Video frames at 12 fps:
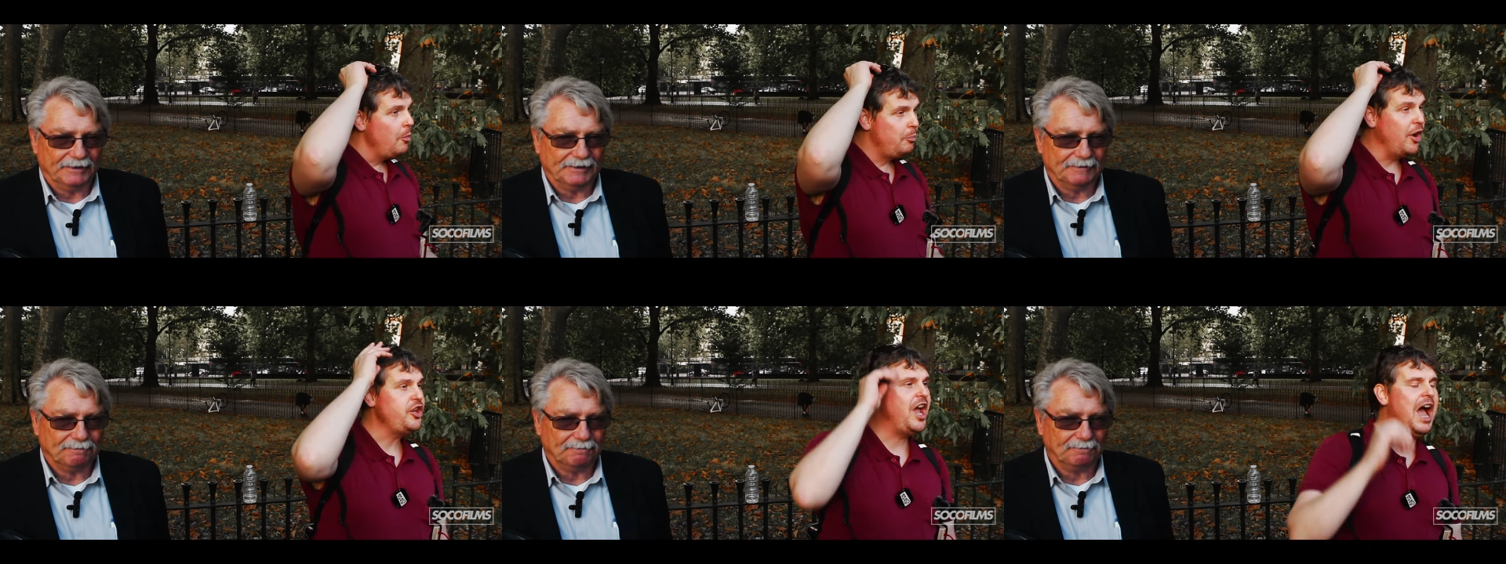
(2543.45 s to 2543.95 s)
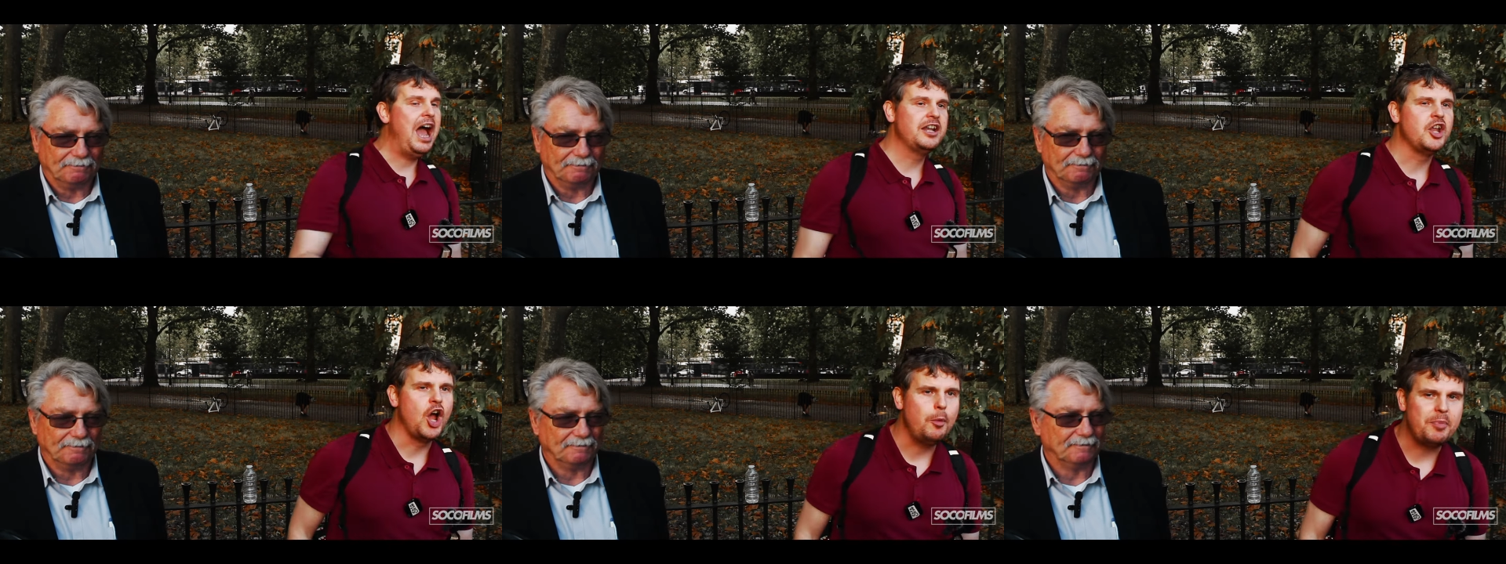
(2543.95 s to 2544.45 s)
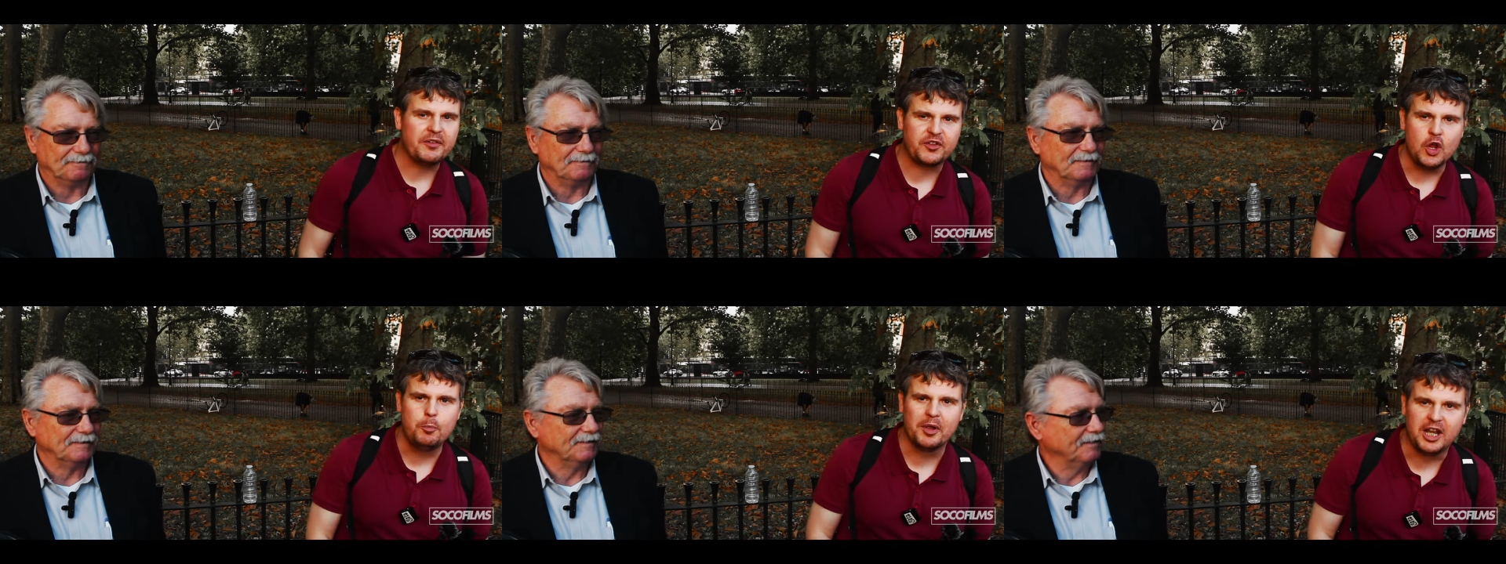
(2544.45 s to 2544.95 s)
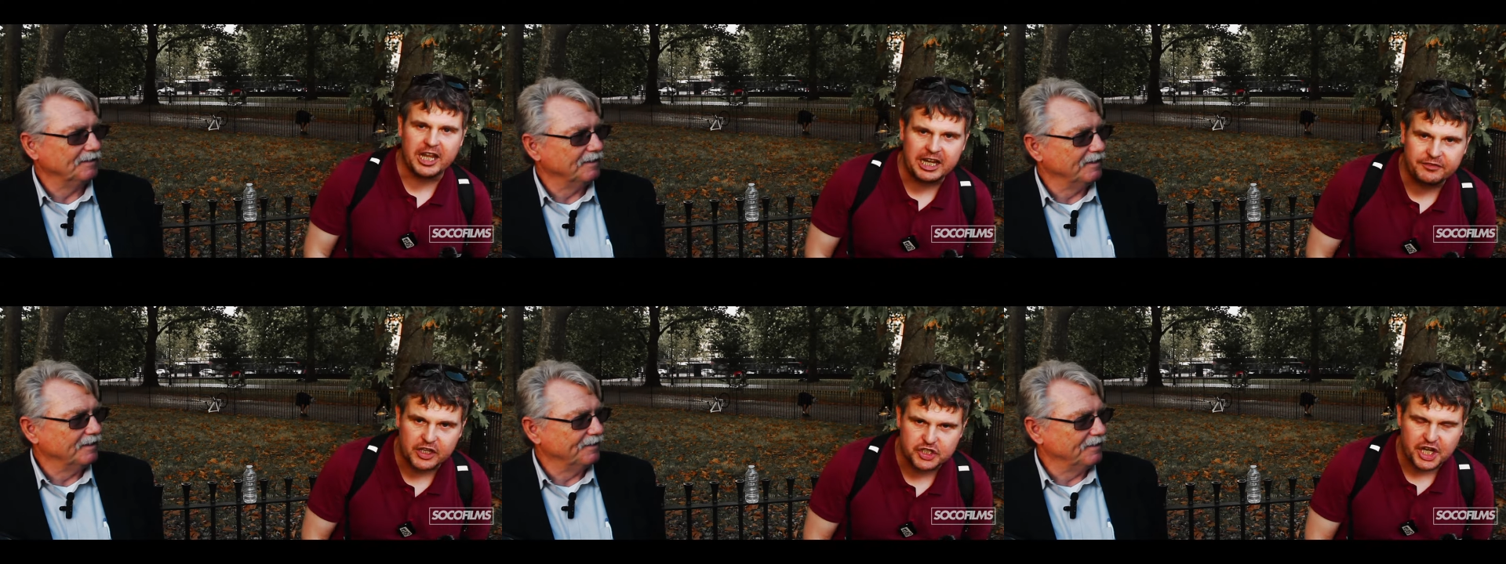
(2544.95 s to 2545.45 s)
Speaker 1: Put your hand up if you
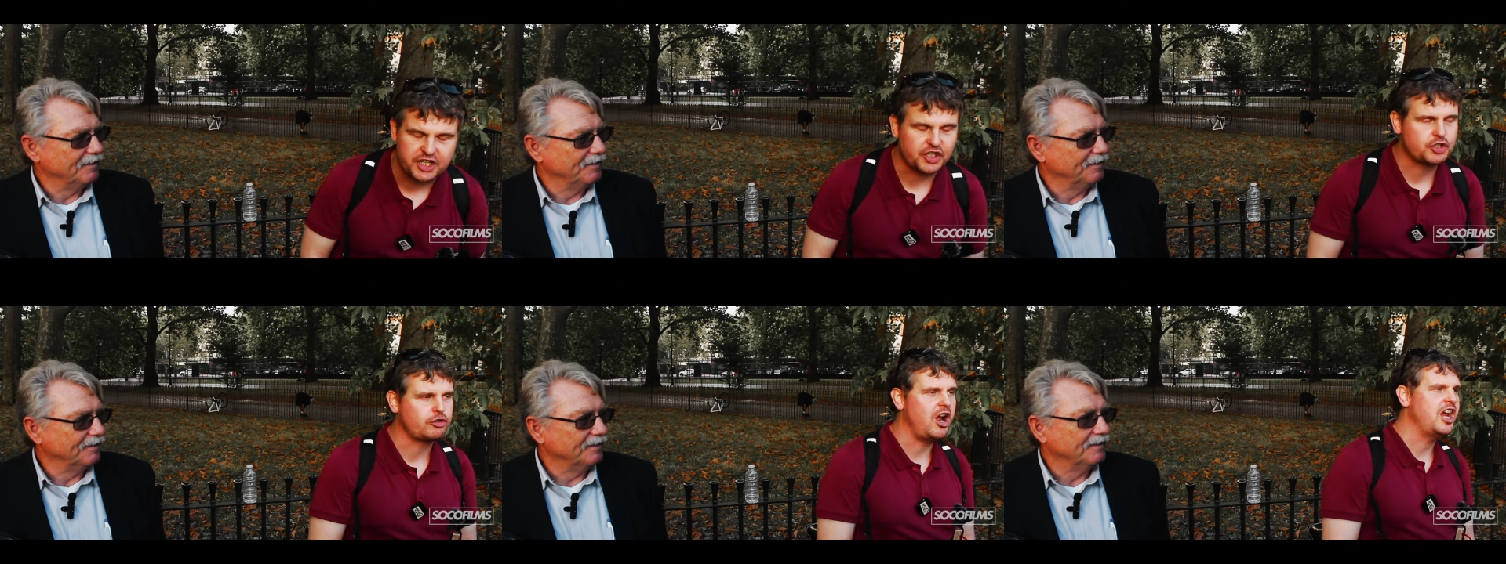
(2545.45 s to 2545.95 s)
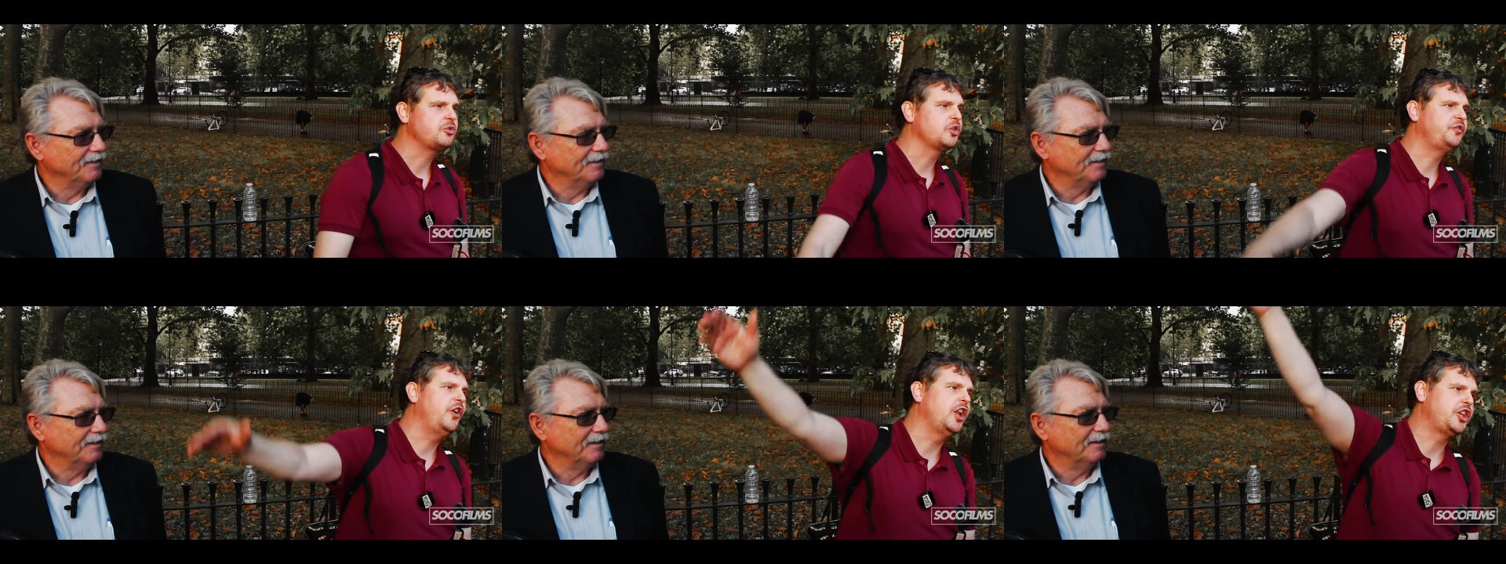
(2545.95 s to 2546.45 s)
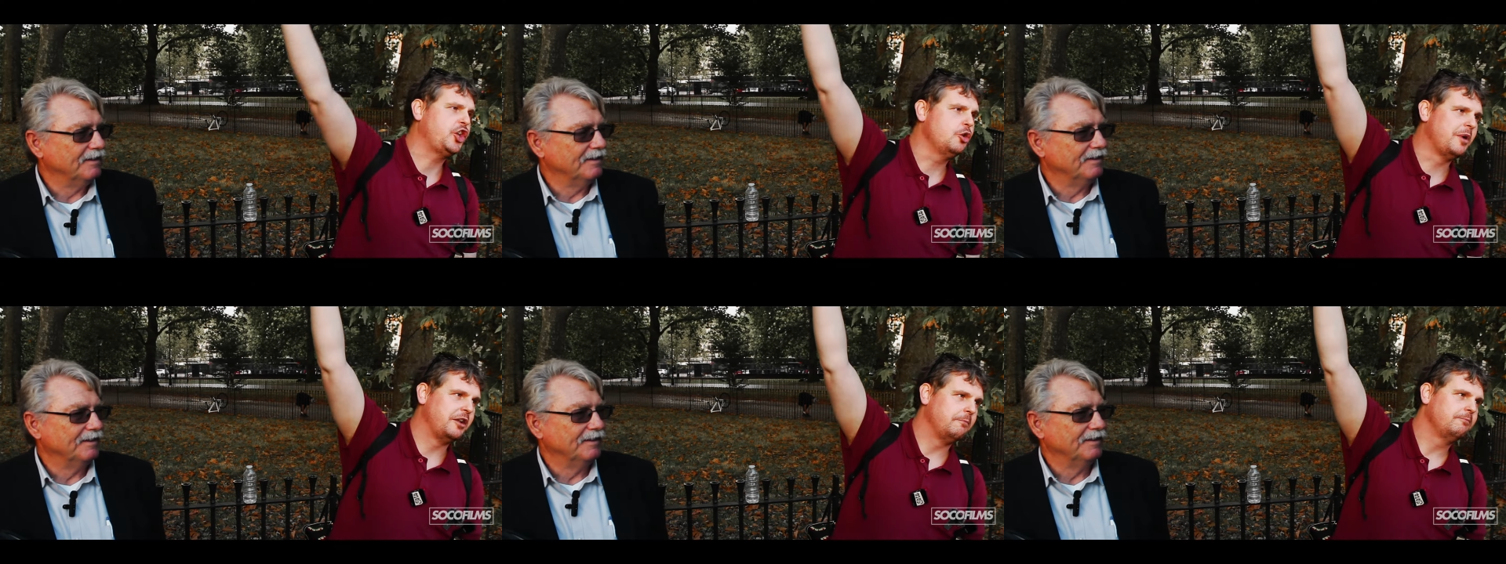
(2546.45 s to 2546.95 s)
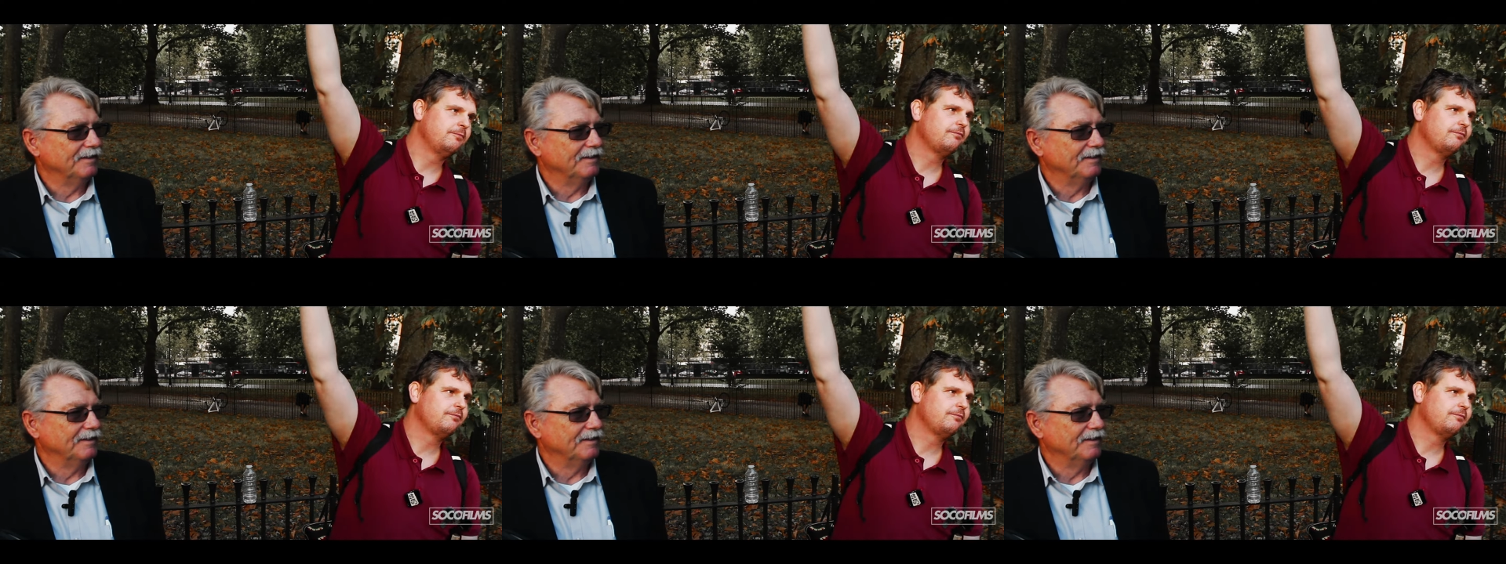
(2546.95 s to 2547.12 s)
believe that Jesus Christ was fully human.